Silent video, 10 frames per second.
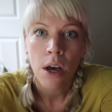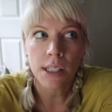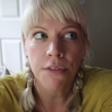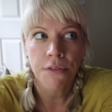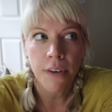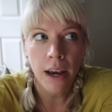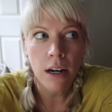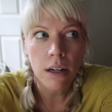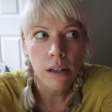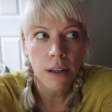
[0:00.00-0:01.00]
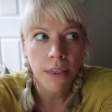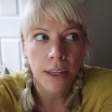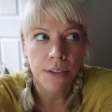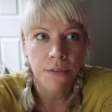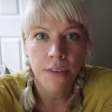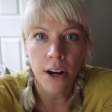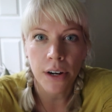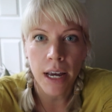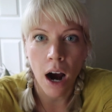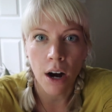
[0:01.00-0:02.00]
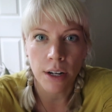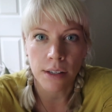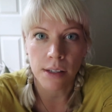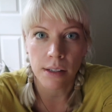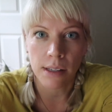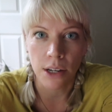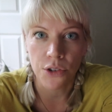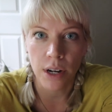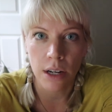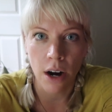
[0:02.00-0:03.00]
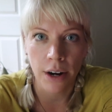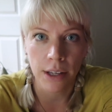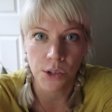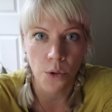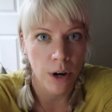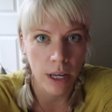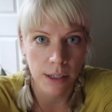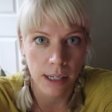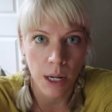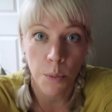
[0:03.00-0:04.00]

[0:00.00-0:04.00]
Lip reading: It's a fair that's very artist-centric and artist-oriented,